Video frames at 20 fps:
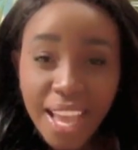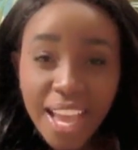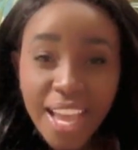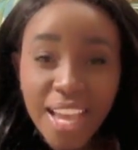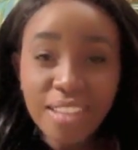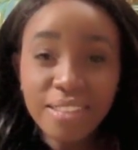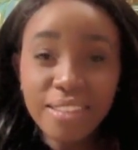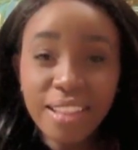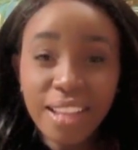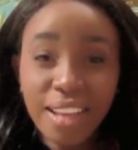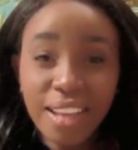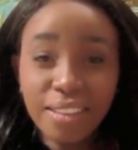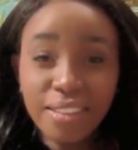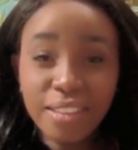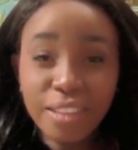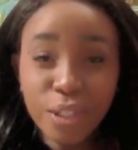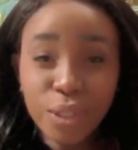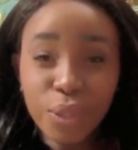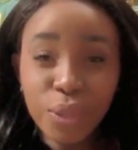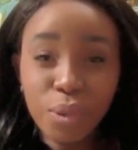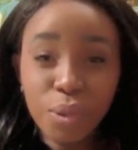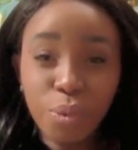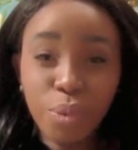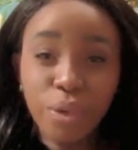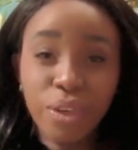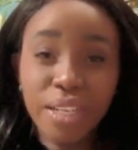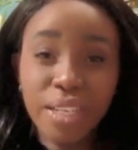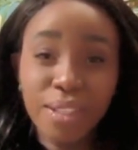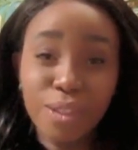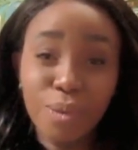as little
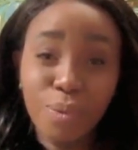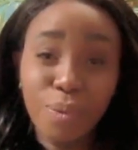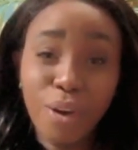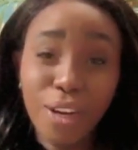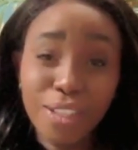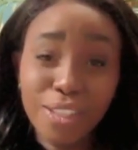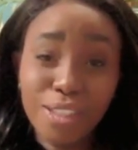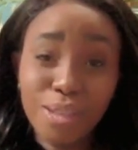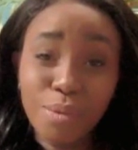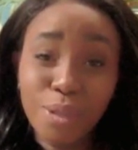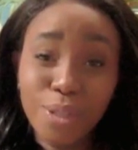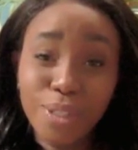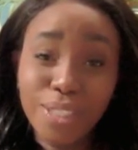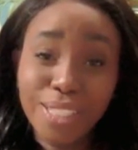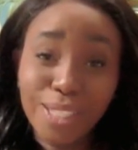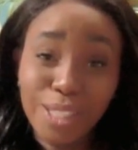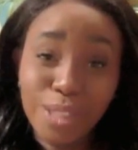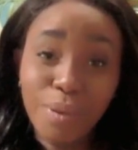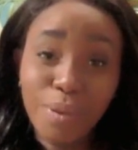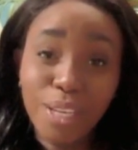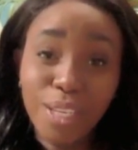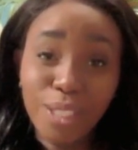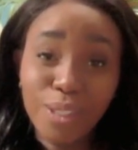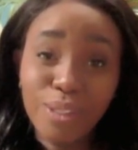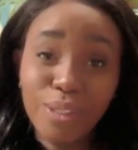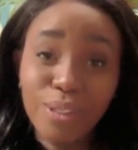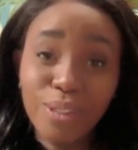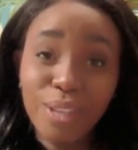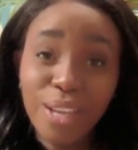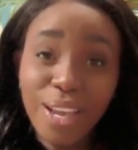debris as possible in
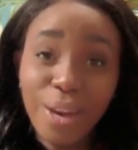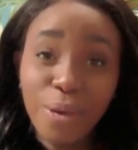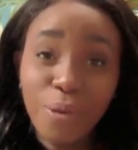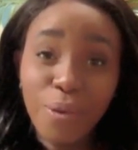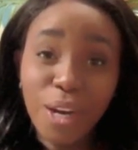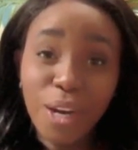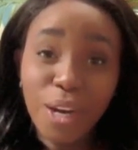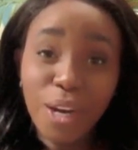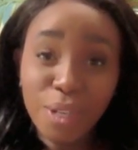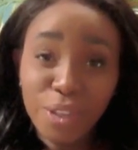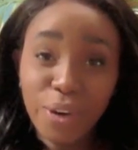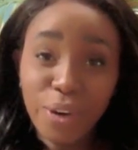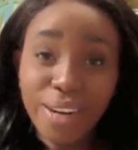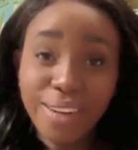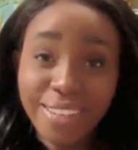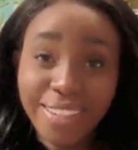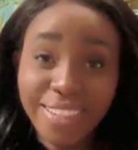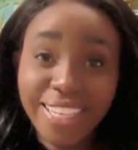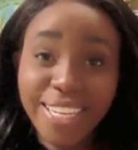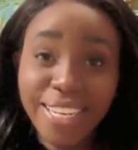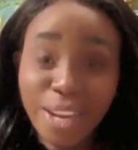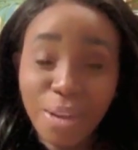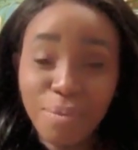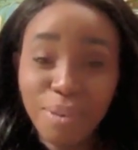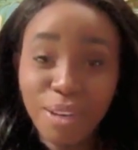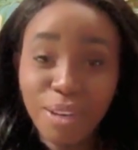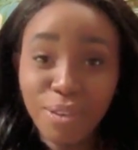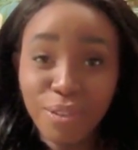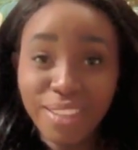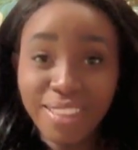space while we try to clean
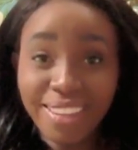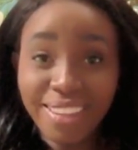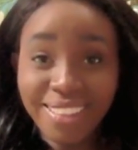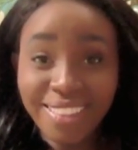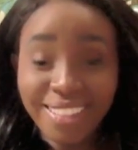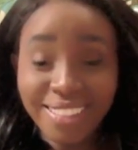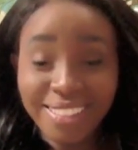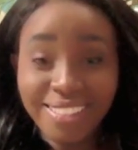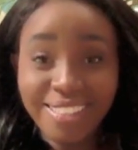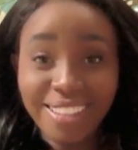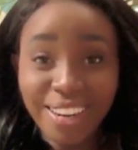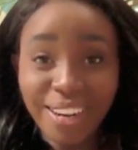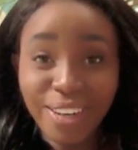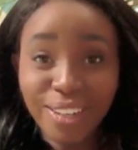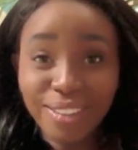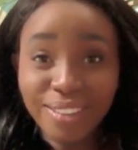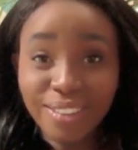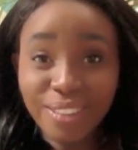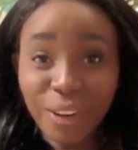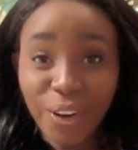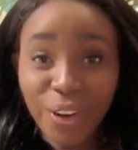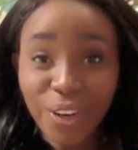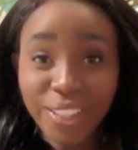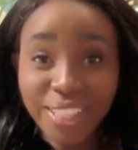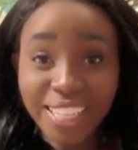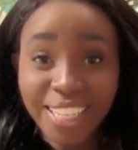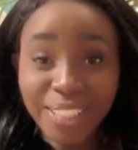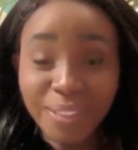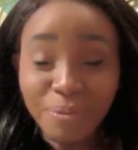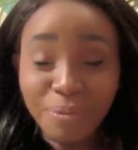up everything that's there
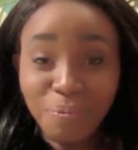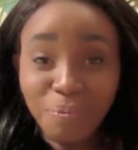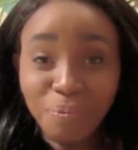currently.